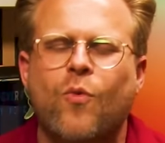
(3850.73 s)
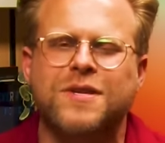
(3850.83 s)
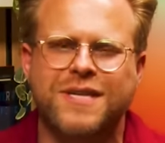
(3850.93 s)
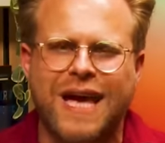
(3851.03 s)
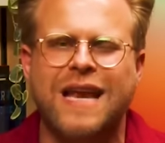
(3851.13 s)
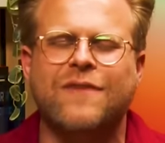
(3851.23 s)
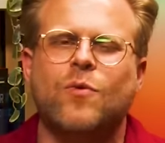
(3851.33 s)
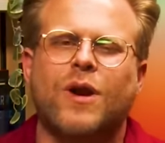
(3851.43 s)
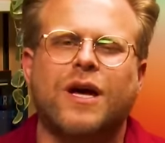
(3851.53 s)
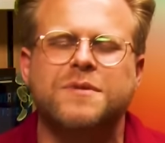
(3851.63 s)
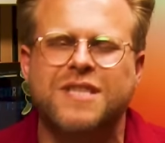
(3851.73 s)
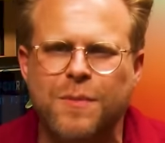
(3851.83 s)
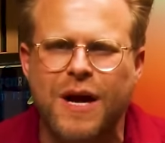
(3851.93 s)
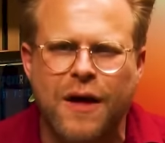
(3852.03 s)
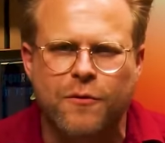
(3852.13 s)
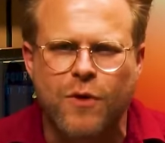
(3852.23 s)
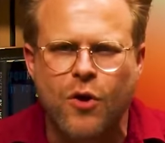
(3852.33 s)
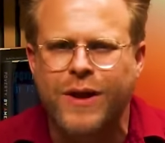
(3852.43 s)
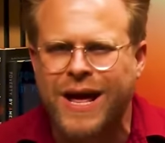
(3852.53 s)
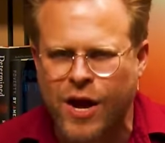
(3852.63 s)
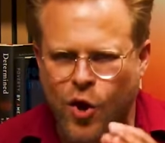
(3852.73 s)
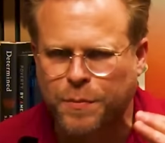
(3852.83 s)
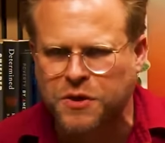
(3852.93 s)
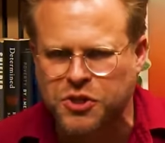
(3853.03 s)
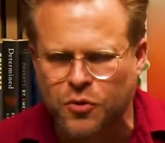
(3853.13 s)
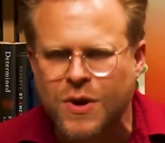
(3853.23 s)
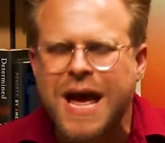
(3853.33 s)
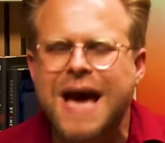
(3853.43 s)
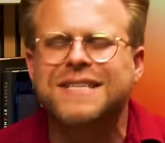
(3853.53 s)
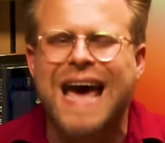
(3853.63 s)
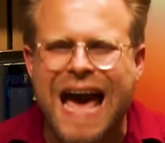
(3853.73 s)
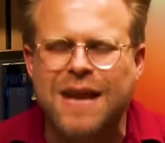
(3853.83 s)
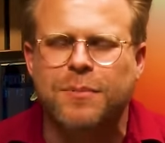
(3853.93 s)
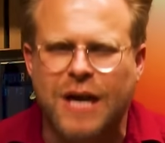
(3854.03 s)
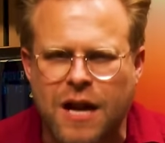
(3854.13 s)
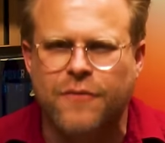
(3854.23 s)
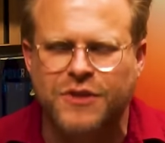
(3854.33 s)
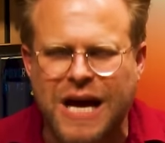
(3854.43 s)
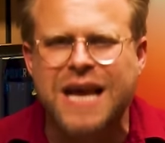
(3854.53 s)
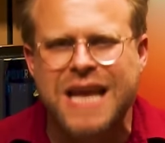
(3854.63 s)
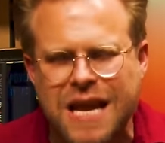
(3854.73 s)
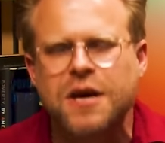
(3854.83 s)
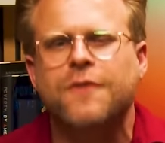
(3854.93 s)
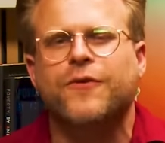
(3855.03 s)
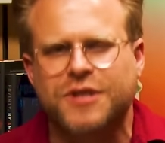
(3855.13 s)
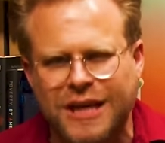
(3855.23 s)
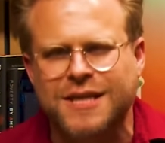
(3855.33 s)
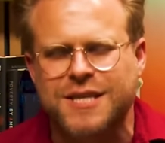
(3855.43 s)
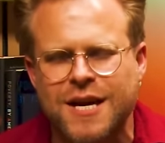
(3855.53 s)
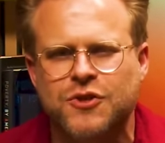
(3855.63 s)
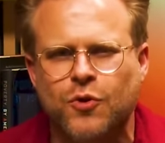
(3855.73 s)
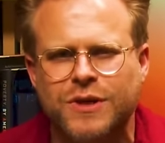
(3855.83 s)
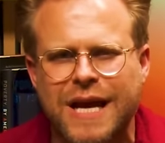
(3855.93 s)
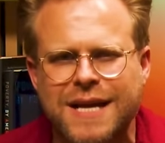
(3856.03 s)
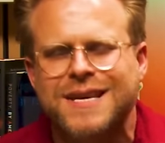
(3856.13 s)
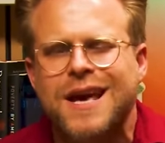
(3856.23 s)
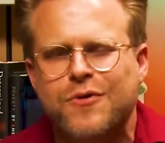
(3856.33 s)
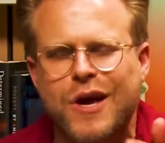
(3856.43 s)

Once again, if you want to come see me on the road, and I hope you do, head to adamconover.net for tickets and tour dates.